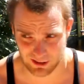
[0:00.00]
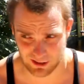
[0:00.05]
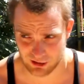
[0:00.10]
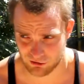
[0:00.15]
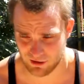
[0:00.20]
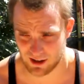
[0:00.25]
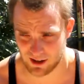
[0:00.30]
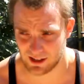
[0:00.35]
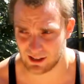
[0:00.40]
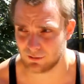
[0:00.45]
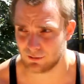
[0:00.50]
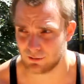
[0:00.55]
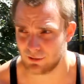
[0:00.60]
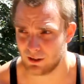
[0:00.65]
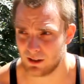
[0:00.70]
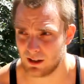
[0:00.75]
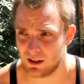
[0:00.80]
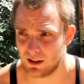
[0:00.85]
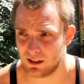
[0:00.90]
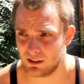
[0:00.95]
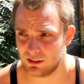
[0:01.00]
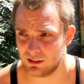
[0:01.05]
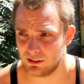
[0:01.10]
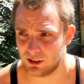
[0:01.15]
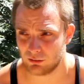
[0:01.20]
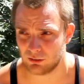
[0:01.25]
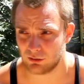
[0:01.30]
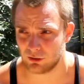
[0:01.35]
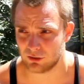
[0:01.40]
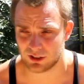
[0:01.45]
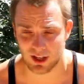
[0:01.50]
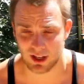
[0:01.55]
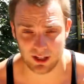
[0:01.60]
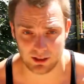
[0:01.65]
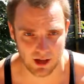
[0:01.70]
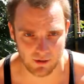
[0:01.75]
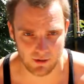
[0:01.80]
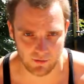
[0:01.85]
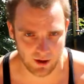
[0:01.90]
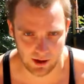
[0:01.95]
crave donuts. I
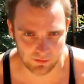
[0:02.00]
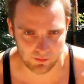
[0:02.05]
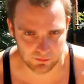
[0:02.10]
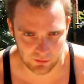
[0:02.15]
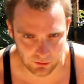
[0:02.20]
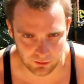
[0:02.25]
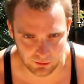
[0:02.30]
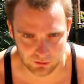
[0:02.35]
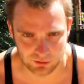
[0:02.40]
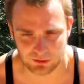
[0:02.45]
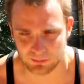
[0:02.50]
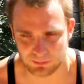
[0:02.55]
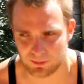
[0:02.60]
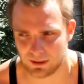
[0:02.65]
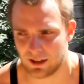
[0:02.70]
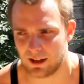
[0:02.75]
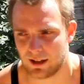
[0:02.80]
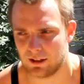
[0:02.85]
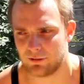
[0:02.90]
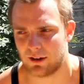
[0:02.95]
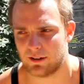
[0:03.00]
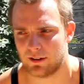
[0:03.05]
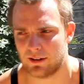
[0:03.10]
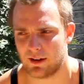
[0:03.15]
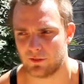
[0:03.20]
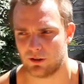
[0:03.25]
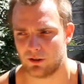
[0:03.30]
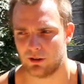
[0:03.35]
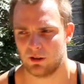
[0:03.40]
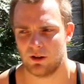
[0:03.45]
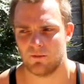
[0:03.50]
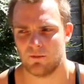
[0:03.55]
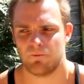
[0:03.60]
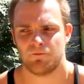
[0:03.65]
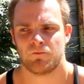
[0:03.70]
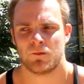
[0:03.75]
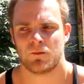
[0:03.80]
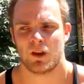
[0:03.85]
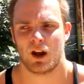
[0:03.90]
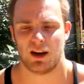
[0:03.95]
never have donuts in my life. I
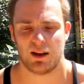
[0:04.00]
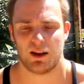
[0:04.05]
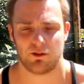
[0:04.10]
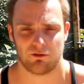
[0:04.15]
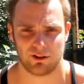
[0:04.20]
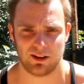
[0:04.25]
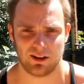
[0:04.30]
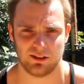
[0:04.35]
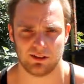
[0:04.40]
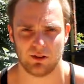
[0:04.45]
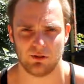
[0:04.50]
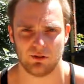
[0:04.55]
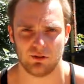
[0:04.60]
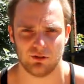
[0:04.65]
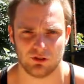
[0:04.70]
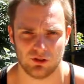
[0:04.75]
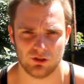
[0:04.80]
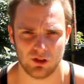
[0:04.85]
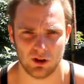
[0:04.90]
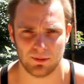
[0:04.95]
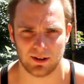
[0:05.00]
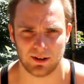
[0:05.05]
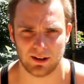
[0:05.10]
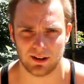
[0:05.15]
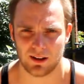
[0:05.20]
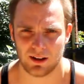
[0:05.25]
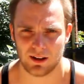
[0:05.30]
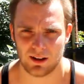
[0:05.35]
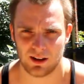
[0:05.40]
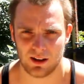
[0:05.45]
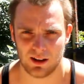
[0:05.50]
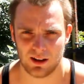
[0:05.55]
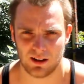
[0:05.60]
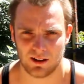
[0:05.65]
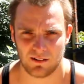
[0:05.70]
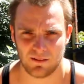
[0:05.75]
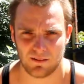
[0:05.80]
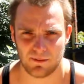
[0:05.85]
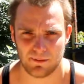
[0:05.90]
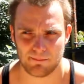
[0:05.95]
never eat donuts normally.
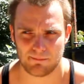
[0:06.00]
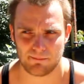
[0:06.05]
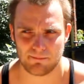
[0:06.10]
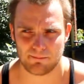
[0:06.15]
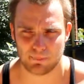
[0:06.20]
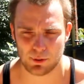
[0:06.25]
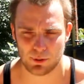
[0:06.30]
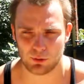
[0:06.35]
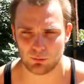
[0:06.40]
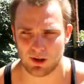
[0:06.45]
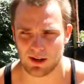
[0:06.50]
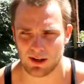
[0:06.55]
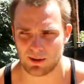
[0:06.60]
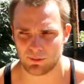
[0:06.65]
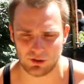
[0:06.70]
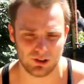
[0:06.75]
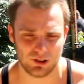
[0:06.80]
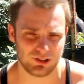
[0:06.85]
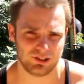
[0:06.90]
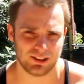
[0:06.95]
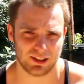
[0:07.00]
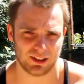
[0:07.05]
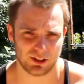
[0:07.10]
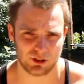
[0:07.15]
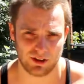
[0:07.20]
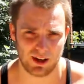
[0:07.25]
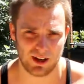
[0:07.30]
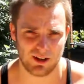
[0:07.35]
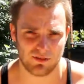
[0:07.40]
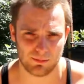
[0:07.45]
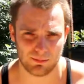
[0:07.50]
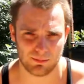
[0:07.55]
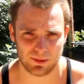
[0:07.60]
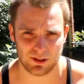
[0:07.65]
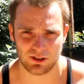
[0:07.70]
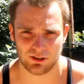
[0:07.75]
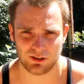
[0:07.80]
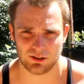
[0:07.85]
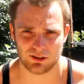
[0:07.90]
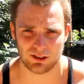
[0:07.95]
But when I'm cutting, I crave them,
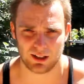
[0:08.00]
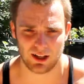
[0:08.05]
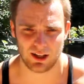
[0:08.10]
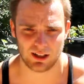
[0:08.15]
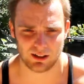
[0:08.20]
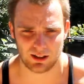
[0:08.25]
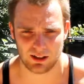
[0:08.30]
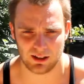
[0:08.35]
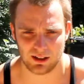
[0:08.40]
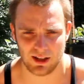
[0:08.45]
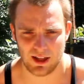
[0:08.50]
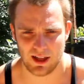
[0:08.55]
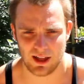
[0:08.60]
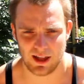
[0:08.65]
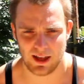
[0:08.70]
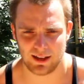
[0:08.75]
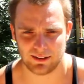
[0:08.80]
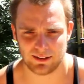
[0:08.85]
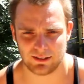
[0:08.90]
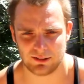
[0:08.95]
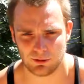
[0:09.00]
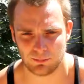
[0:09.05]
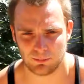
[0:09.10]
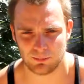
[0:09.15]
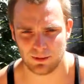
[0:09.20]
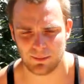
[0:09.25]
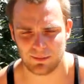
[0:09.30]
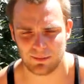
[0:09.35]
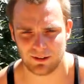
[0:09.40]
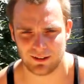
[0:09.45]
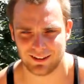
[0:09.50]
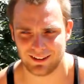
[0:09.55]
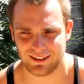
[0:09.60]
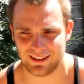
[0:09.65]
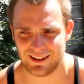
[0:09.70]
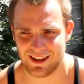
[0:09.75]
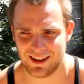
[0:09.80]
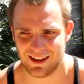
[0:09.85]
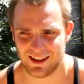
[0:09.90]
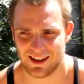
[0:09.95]
because it's subliminally
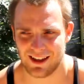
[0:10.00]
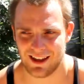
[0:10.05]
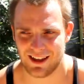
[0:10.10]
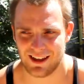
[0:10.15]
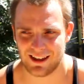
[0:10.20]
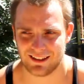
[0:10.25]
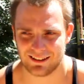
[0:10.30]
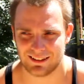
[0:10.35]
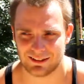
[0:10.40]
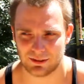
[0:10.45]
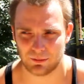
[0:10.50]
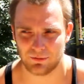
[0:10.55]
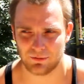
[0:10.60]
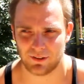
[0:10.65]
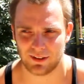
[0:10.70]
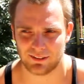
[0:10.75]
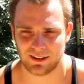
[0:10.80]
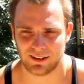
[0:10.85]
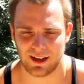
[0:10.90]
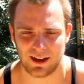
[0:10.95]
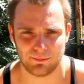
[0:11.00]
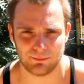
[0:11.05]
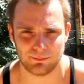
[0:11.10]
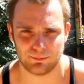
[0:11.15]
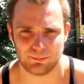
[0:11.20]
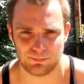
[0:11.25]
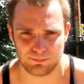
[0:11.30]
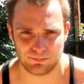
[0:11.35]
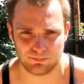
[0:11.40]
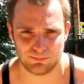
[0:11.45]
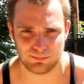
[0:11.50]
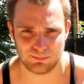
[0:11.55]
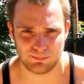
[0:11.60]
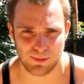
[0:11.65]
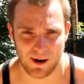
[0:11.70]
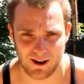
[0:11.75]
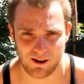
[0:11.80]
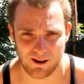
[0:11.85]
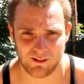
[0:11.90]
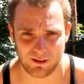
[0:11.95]
something that I'm
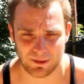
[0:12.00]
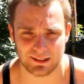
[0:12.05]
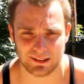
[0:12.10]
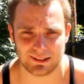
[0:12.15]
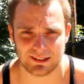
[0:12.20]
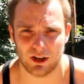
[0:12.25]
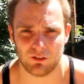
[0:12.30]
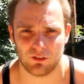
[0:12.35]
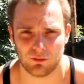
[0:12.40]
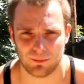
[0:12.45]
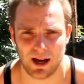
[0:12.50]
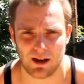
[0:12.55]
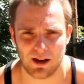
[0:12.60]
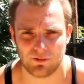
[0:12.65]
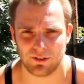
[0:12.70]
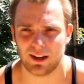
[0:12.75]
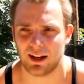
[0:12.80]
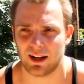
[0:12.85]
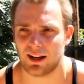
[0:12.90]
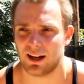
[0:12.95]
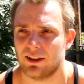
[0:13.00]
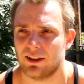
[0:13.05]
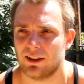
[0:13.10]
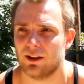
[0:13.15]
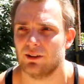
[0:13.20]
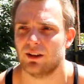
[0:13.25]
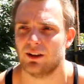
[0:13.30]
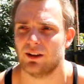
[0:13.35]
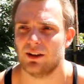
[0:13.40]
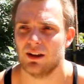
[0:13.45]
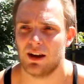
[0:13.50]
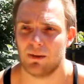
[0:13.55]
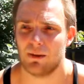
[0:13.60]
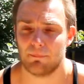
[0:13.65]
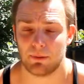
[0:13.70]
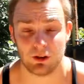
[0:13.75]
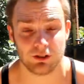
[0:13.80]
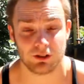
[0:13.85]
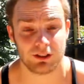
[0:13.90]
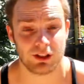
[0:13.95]
barring myself from having, and I that
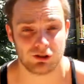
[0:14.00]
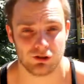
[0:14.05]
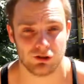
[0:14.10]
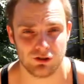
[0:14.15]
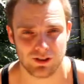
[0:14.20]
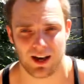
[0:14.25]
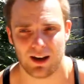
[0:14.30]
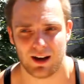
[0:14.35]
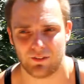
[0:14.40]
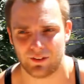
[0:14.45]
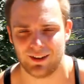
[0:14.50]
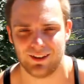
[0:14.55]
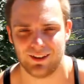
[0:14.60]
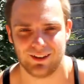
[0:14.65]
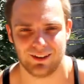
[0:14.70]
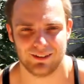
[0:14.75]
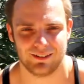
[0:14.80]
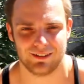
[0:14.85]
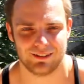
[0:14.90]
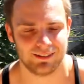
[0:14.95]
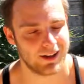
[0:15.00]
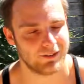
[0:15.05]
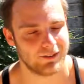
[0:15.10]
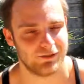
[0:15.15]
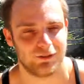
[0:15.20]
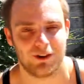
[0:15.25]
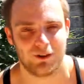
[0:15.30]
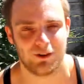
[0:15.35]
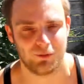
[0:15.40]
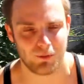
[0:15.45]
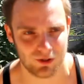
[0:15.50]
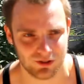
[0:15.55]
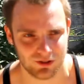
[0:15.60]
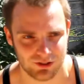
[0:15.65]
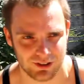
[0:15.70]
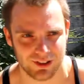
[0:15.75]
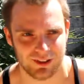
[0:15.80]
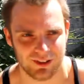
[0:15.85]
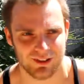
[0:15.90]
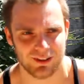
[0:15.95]
because I shouldn't have it, therefore I want
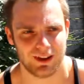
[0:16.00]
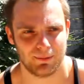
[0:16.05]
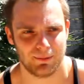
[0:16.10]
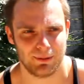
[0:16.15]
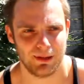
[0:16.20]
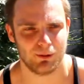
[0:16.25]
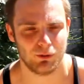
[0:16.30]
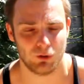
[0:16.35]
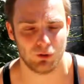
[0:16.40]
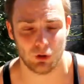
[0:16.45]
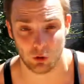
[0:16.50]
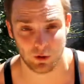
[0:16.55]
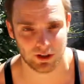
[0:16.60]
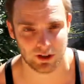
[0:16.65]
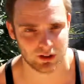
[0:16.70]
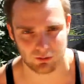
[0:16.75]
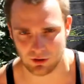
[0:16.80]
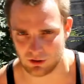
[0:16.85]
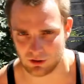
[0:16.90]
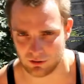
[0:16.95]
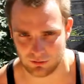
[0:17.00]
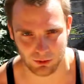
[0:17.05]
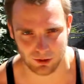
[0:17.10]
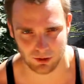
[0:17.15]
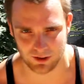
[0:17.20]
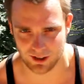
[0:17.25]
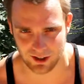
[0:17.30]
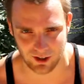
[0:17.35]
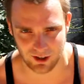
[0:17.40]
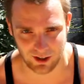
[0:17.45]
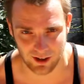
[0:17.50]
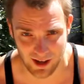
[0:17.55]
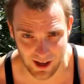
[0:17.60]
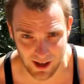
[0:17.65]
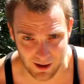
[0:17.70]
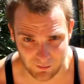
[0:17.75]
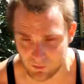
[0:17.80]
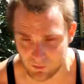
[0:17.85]
it. You know, people always want what they can't have.